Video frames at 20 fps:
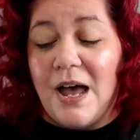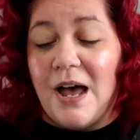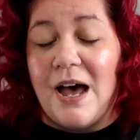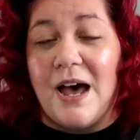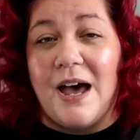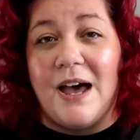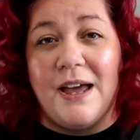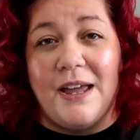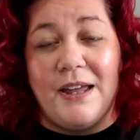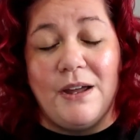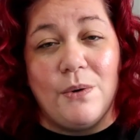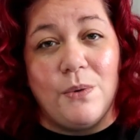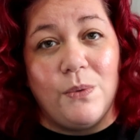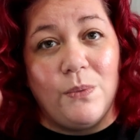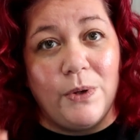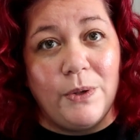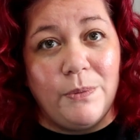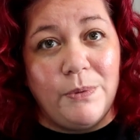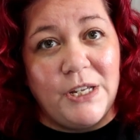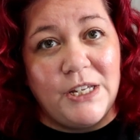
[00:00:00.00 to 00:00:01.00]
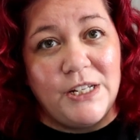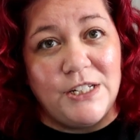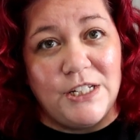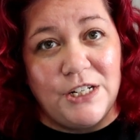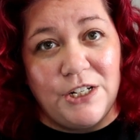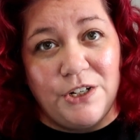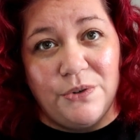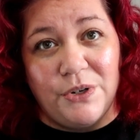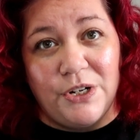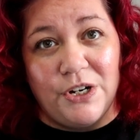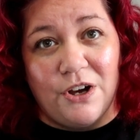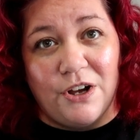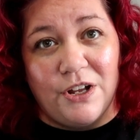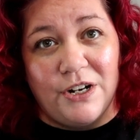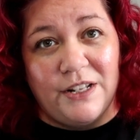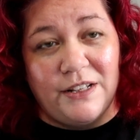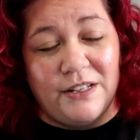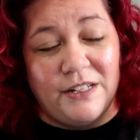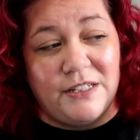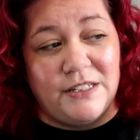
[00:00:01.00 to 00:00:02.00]
I will be continuing
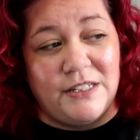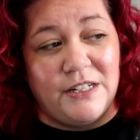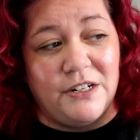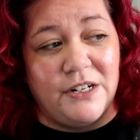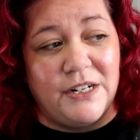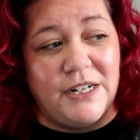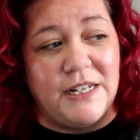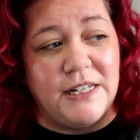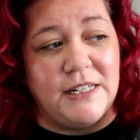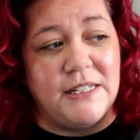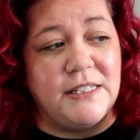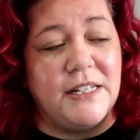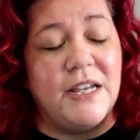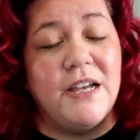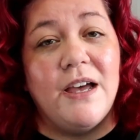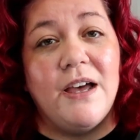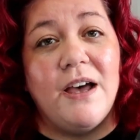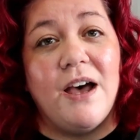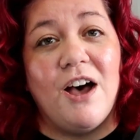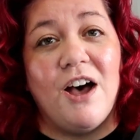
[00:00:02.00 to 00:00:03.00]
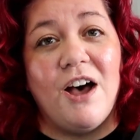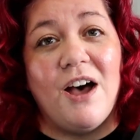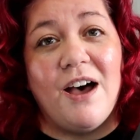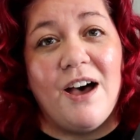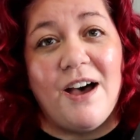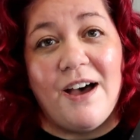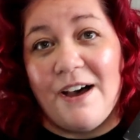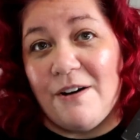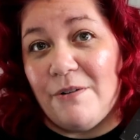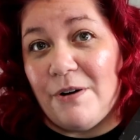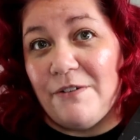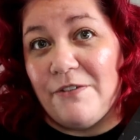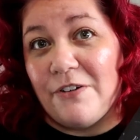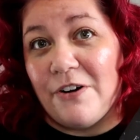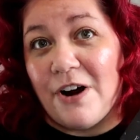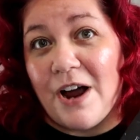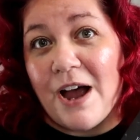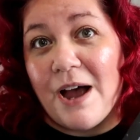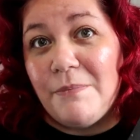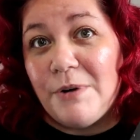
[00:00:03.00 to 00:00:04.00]
on in this series.
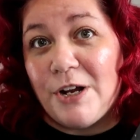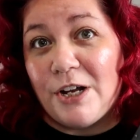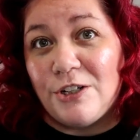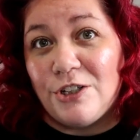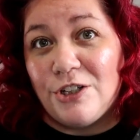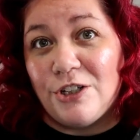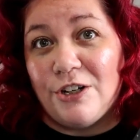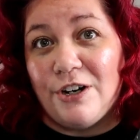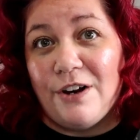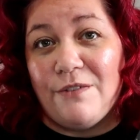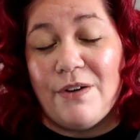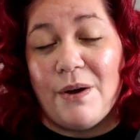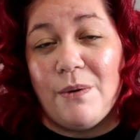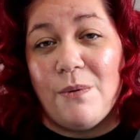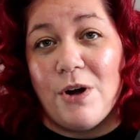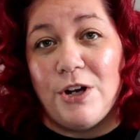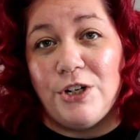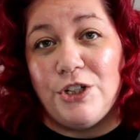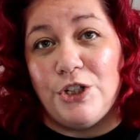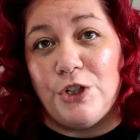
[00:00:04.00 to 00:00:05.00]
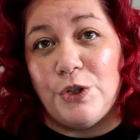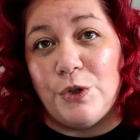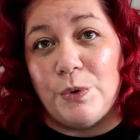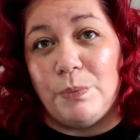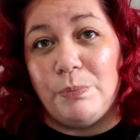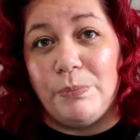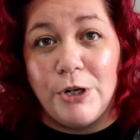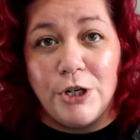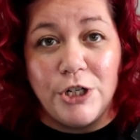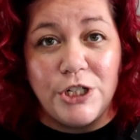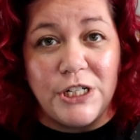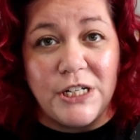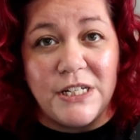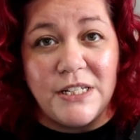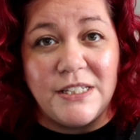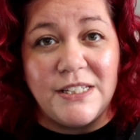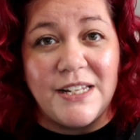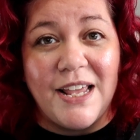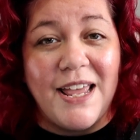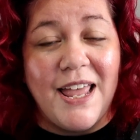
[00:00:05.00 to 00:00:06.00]
However, I'm not sure if I want to
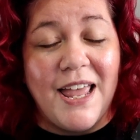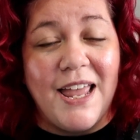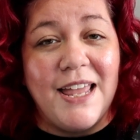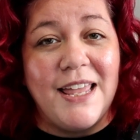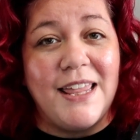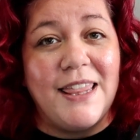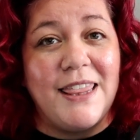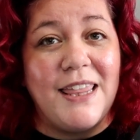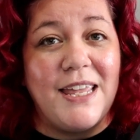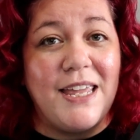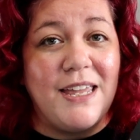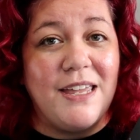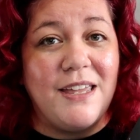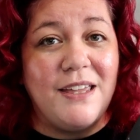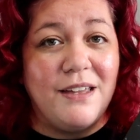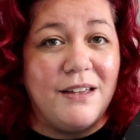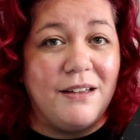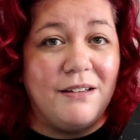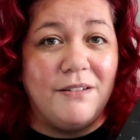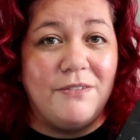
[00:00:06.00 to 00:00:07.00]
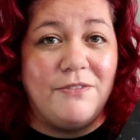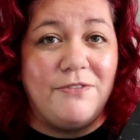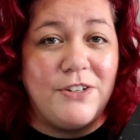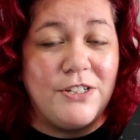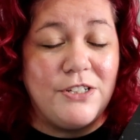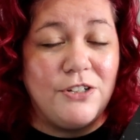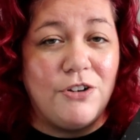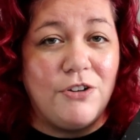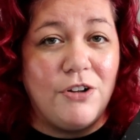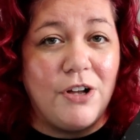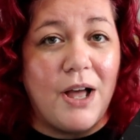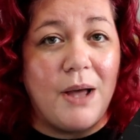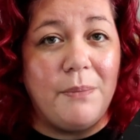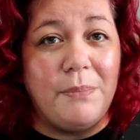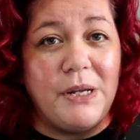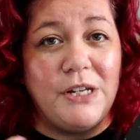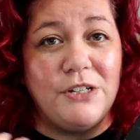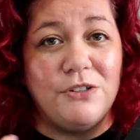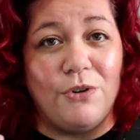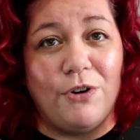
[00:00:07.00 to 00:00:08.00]
purchase the physical
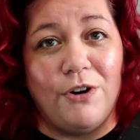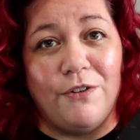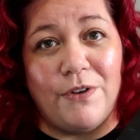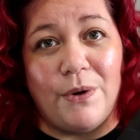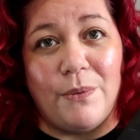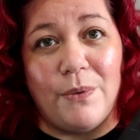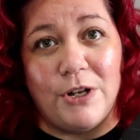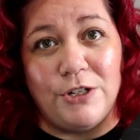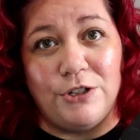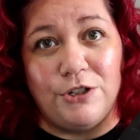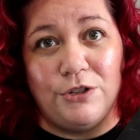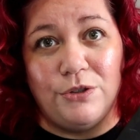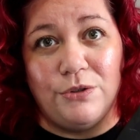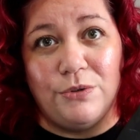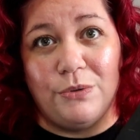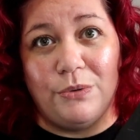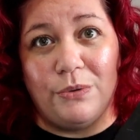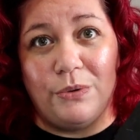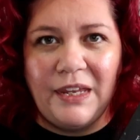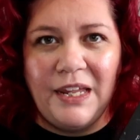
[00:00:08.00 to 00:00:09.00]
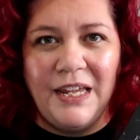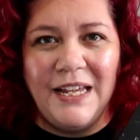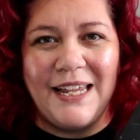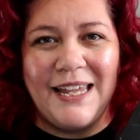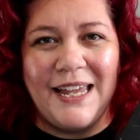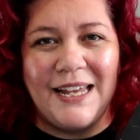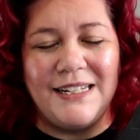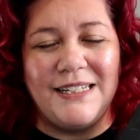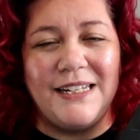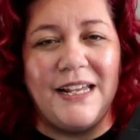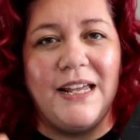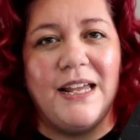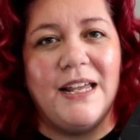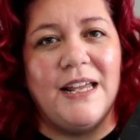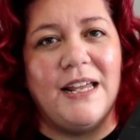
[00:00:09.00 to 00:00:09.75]
copies or if I want to get